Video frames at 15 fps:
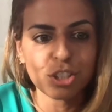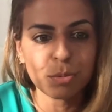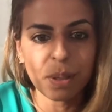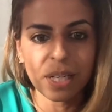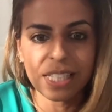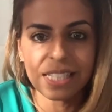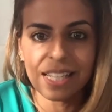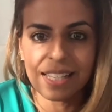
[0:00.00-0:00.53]

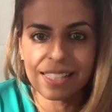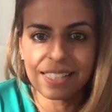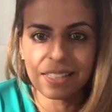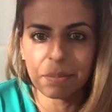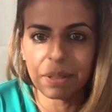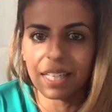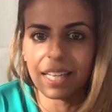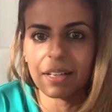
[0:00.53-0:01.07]
Thobani tested
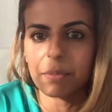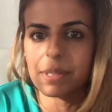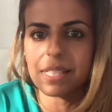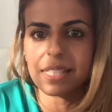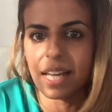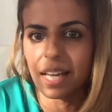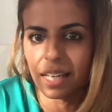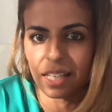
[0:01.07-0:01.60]
me and it was
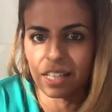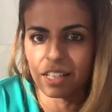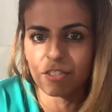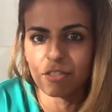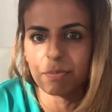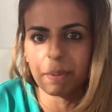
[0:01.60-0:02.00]
negative,